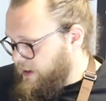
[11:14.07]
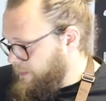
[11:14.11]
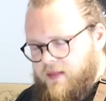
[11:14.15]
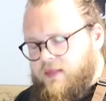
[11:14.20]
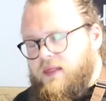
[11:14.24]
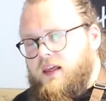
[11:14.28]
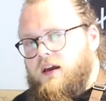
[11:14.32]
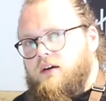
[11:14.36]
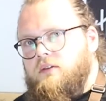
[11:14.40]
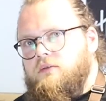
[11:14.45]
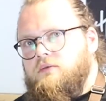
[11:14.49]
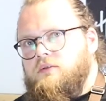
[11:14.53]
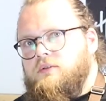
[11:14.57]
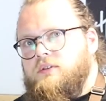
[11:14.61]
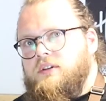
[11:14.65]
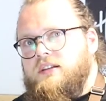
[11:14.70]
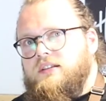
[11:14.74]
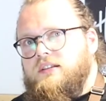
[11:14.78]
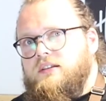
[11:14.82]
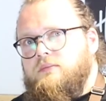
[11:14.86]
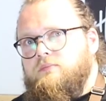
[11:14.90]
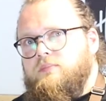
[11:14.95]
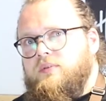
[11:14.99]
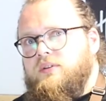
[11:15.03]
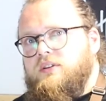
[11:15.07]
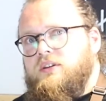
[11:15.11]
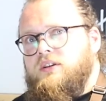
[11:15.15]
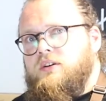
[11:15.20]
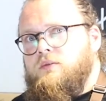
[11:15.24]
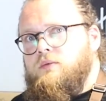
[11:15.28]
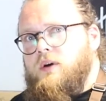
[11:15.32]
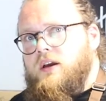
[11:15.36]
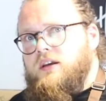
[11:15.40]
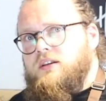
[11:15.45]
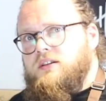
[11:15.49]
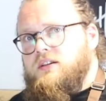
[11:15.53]
And now to the simple
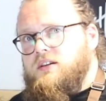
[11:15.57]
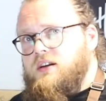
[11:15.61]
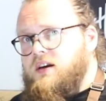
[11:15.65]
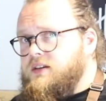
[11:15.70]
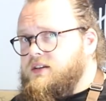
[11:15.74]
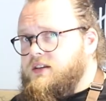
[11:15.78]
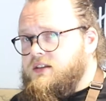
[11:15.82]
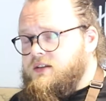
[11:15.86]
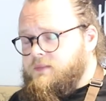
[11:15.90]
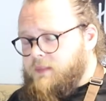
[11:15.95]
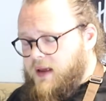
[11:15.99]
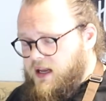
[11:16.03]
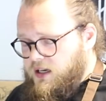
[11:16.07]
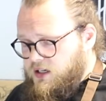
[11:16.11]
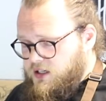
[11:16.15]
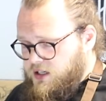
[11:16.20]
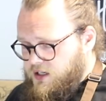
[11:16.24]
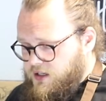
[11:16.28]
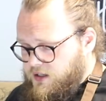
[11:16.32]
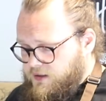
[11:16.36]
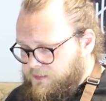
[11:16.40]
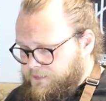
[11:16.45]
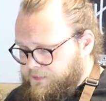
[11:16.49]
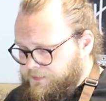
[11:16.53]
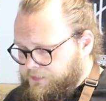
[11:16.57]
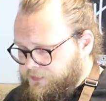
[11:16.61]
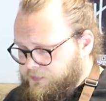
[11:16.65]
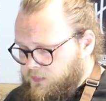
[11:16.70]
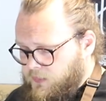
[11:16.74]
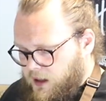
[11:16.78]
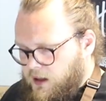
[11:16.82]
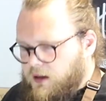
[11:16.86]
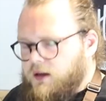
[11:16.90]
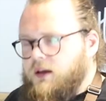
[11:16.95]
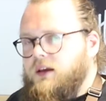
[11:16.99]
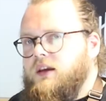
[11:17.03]
equation I just mentioned.
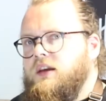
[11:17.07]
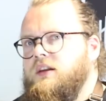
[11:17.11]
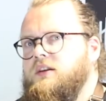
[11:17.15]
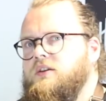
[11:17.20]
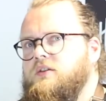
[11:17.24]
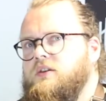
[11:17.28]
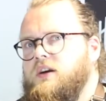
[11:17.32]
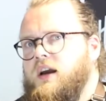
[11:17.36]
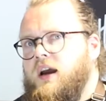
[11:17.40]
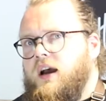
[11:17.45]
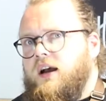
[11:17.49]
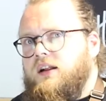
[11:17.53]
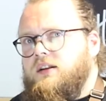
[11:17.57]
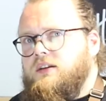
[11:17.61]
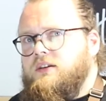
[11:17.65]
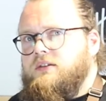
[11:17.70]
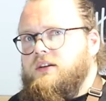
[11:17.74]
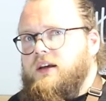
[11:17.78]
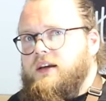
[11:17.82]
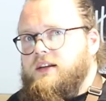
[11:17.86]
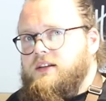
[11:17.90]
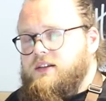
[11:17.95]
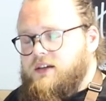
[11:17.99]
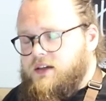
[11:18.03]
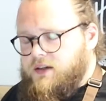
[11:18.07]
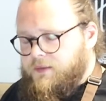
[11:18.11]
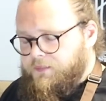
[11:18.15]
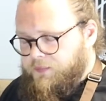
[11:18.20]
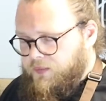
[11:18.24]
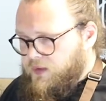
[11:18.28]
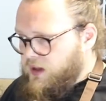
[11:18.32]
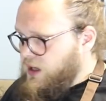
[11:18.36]
In your calculator,